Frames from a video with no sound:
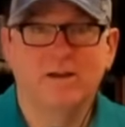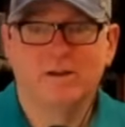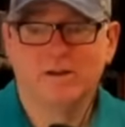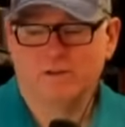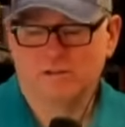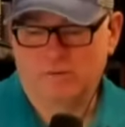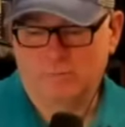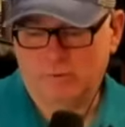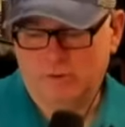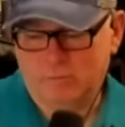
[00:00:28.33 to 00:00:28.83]

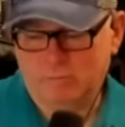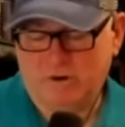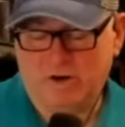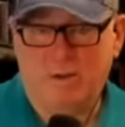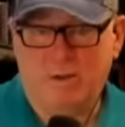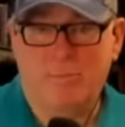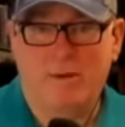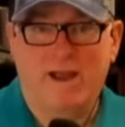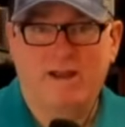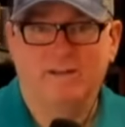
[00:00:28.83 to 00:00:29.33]
So I want to bring
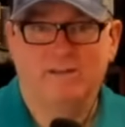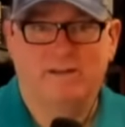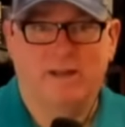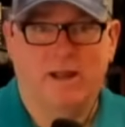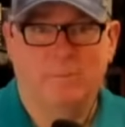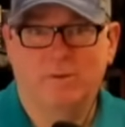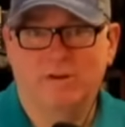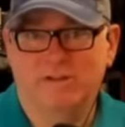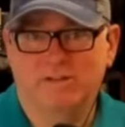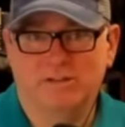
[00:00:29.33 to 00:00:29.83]
it back to
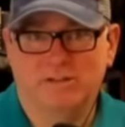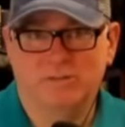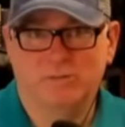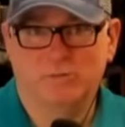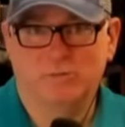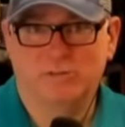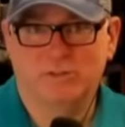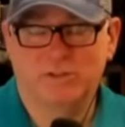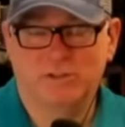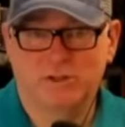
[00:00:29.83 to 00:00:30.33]
that because that's
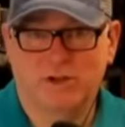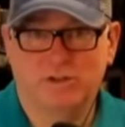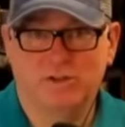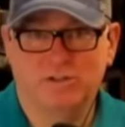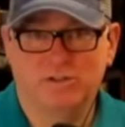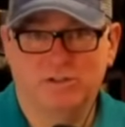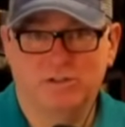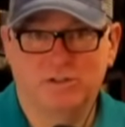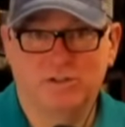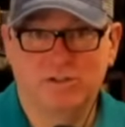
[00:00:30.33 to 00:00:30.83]
what the
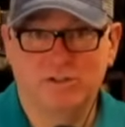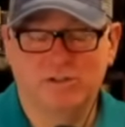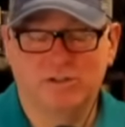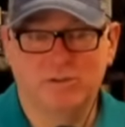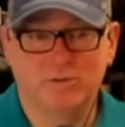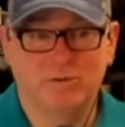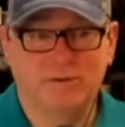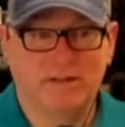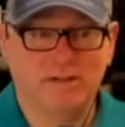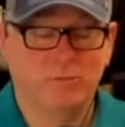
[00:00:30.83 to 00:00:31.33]
judge should
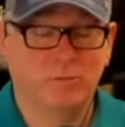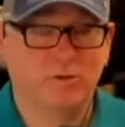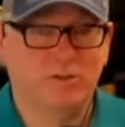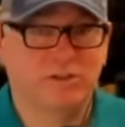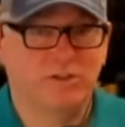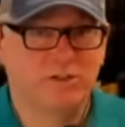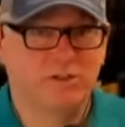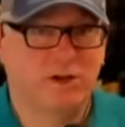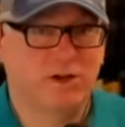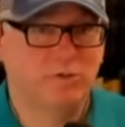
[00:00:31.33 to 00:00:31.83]
do. And that's what
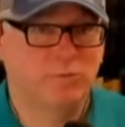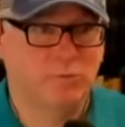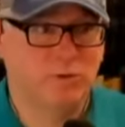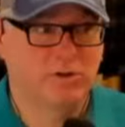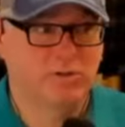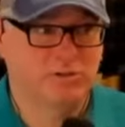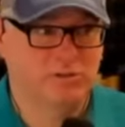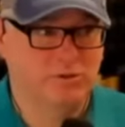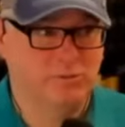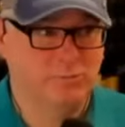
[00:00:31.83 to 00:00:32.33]
the judge
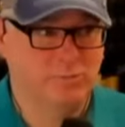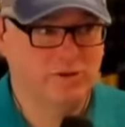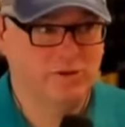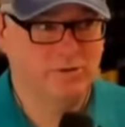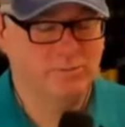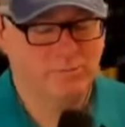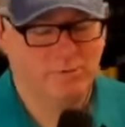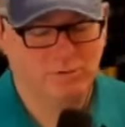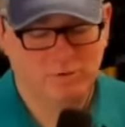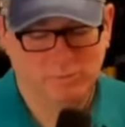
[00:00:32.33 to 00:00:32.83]
will do, whether
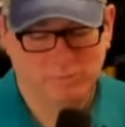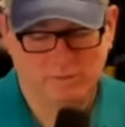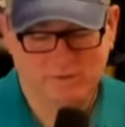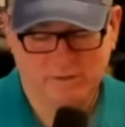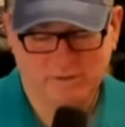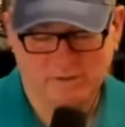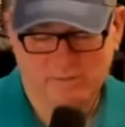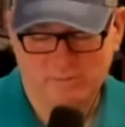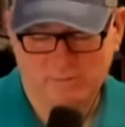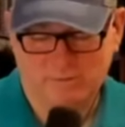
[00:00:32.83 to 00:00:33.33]
you
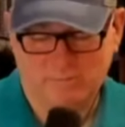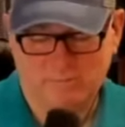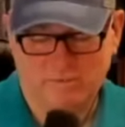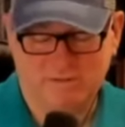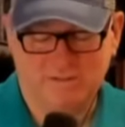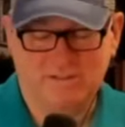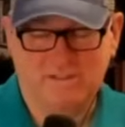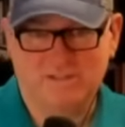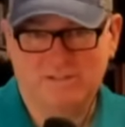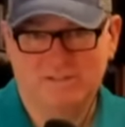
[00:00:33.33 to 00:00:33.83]
ultimately agree with
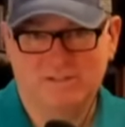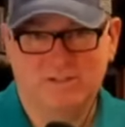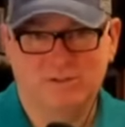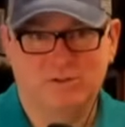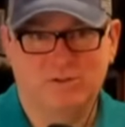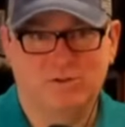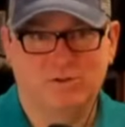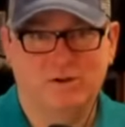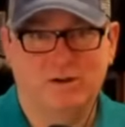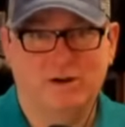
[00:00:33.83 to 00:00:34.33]
his
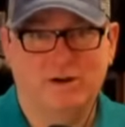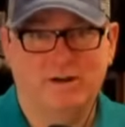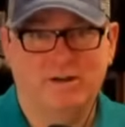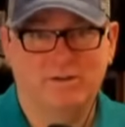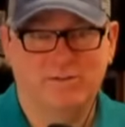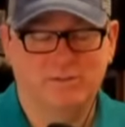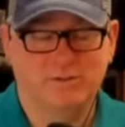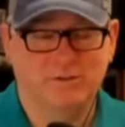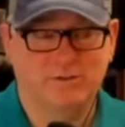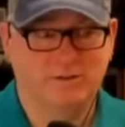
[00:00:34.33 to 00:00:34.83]
decision or not.
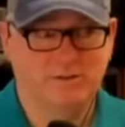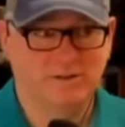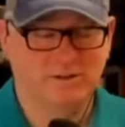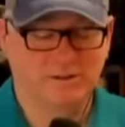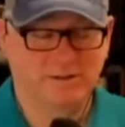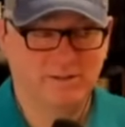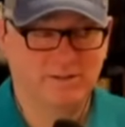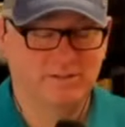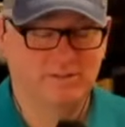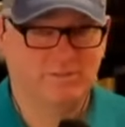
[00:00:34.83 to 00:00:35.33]
He's going to at
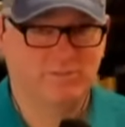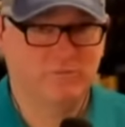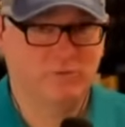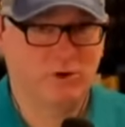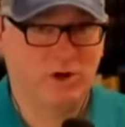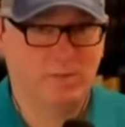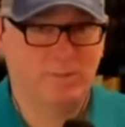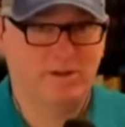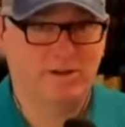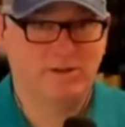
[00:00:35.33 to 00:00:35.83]
least
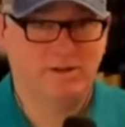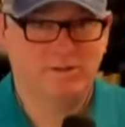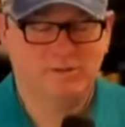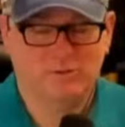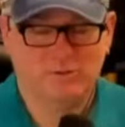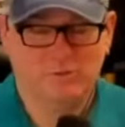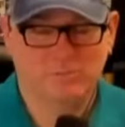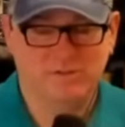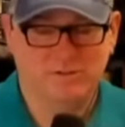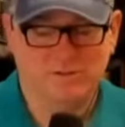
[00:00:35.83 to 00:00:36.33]
frame it in
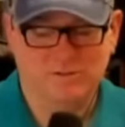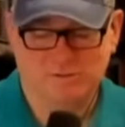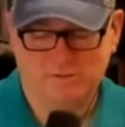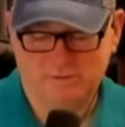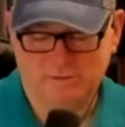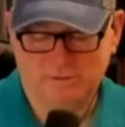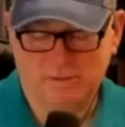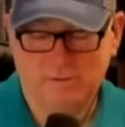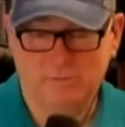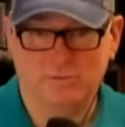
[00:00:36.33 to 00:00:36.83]
terms of the
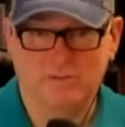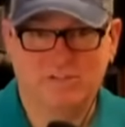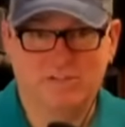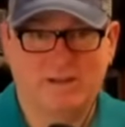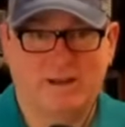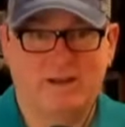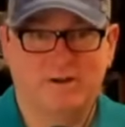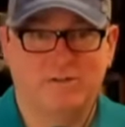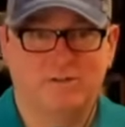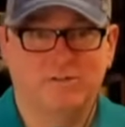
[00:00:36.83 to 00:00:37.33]
legal
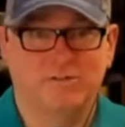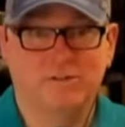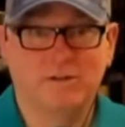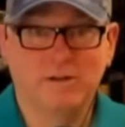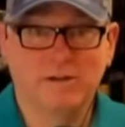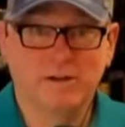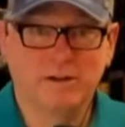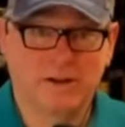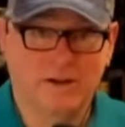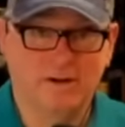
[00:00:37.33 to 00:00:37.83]
standards.
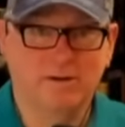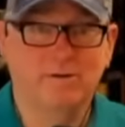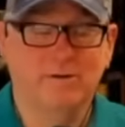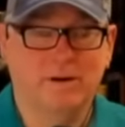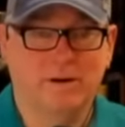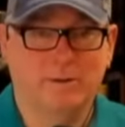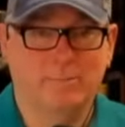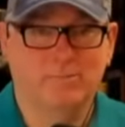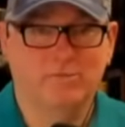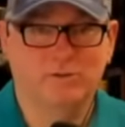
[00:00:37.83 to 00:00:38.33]
And
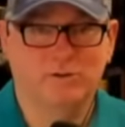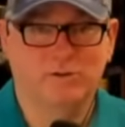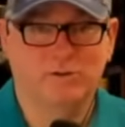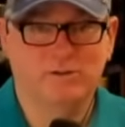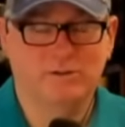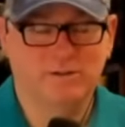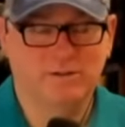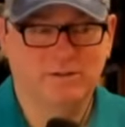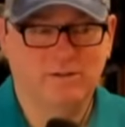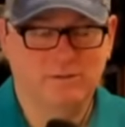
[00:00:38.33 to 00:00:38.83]
I'm sure
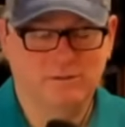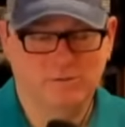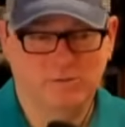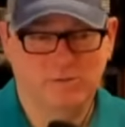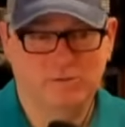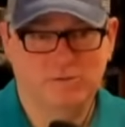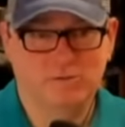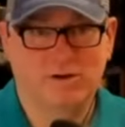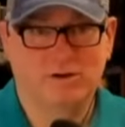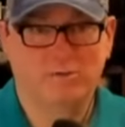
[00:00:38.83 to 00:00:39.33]
that he's going
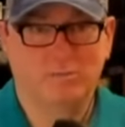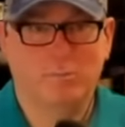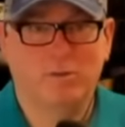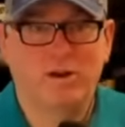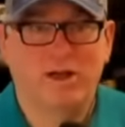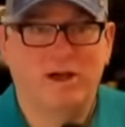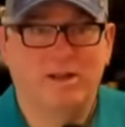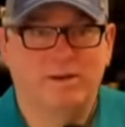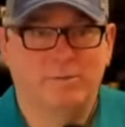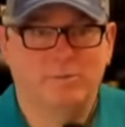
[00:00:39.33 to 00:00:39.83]
to try to
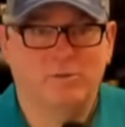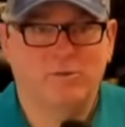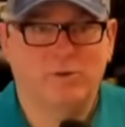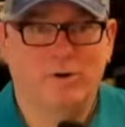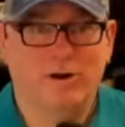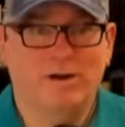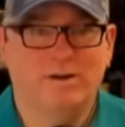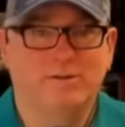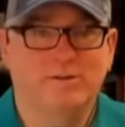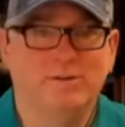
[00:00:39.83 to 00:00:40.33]
apply them
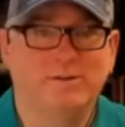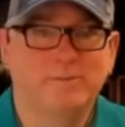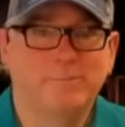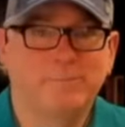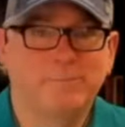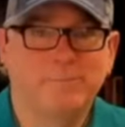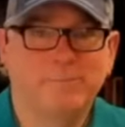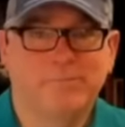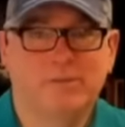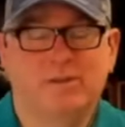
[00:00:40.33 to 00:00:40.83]
correctly.
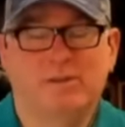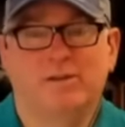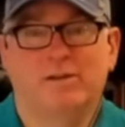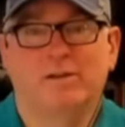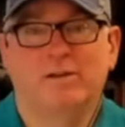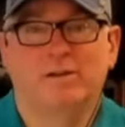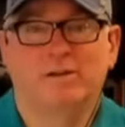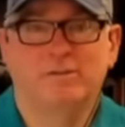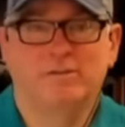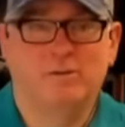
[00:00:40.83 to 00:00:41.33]

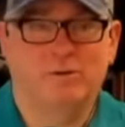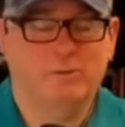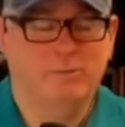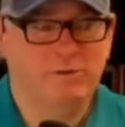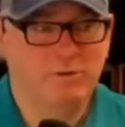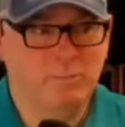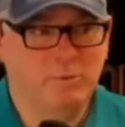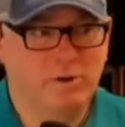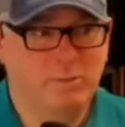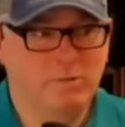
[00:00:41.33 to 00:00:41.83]
So
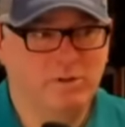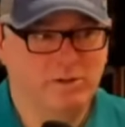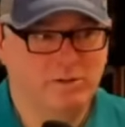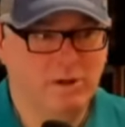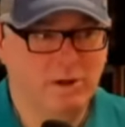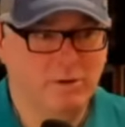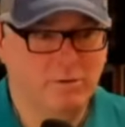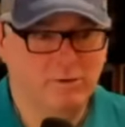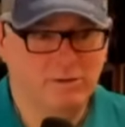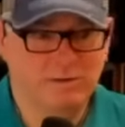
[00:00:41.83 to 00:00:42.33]
you probably
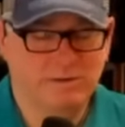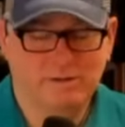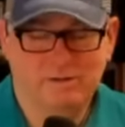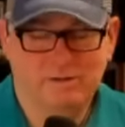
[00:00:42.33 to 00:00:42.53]
know that